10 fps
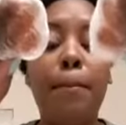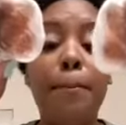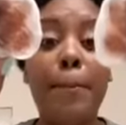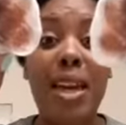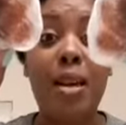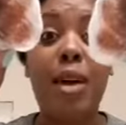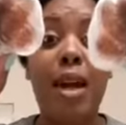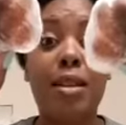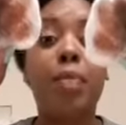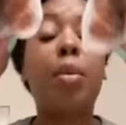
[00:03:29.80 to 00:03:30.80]
makeup
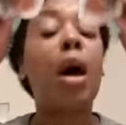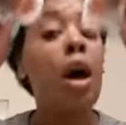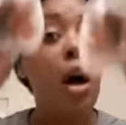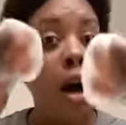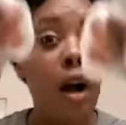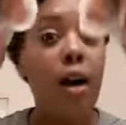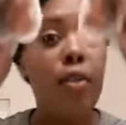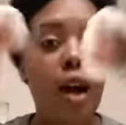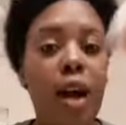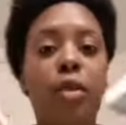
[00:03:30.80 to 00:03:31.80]
ends up on
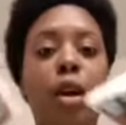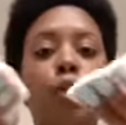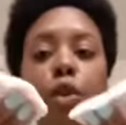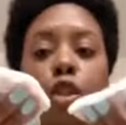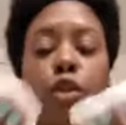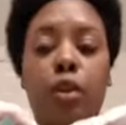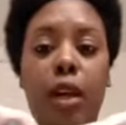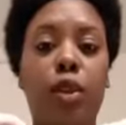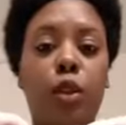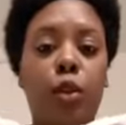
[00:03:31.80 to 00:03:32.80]
the cotton round, which is
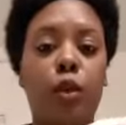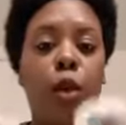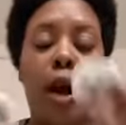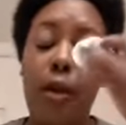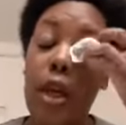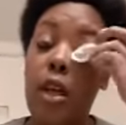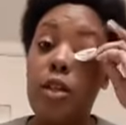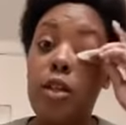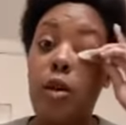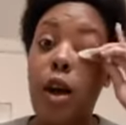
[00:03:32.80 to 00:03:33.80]
great. That's what you want.
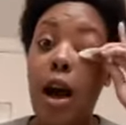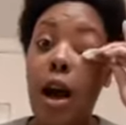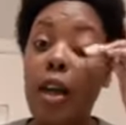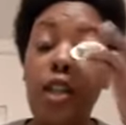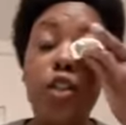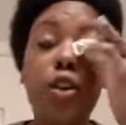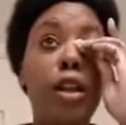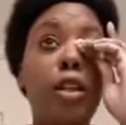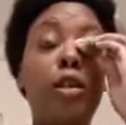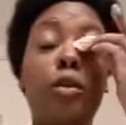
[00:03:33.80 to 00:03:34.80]
So I try
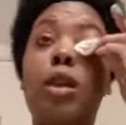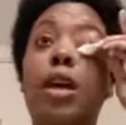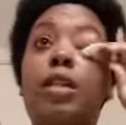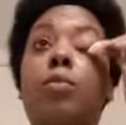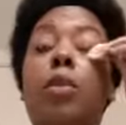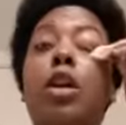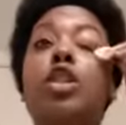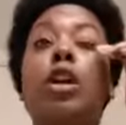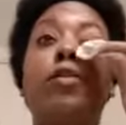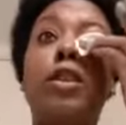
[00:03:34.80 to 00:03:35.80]
to use as
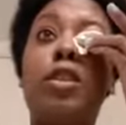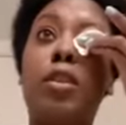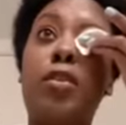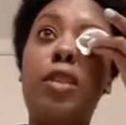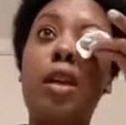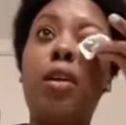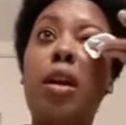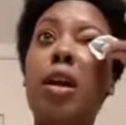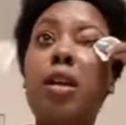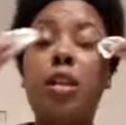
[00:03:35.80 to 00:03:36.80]
much of the surface
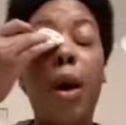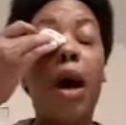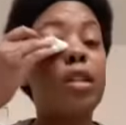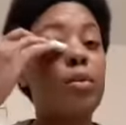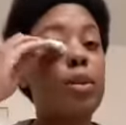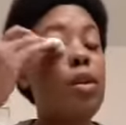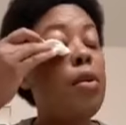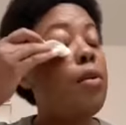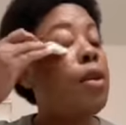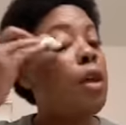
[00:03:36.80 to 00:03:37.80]
area as
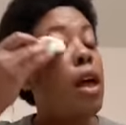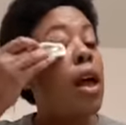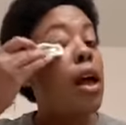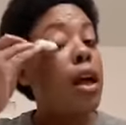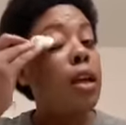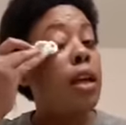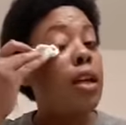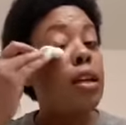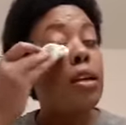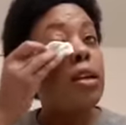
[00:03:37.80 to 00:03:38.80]
possible.
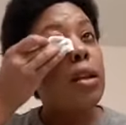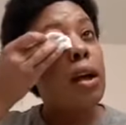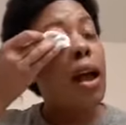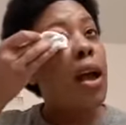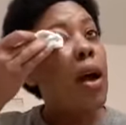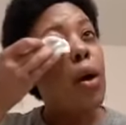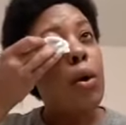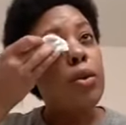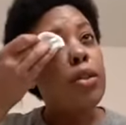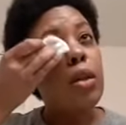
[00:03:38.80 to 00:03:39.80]
And I
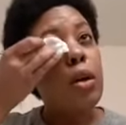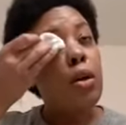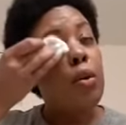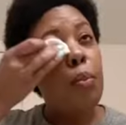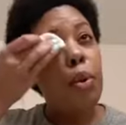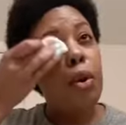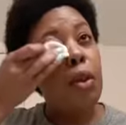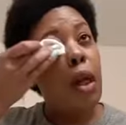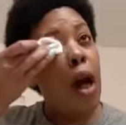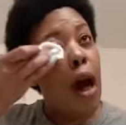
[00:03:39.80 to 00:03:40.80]
also
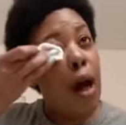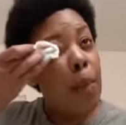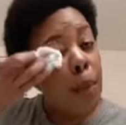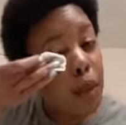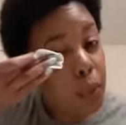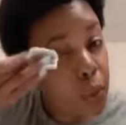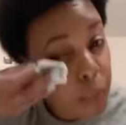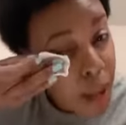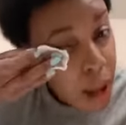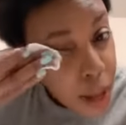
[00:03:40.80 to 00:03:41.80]
pull up with
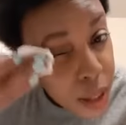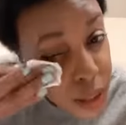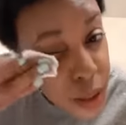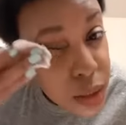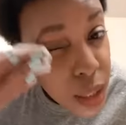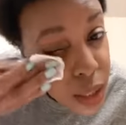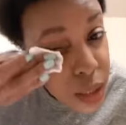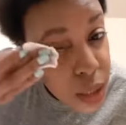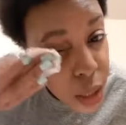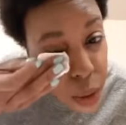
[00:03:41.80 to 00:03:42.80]
my eye closed like
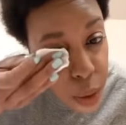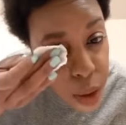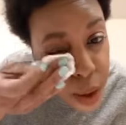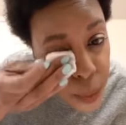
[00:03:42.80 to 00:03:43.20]
so,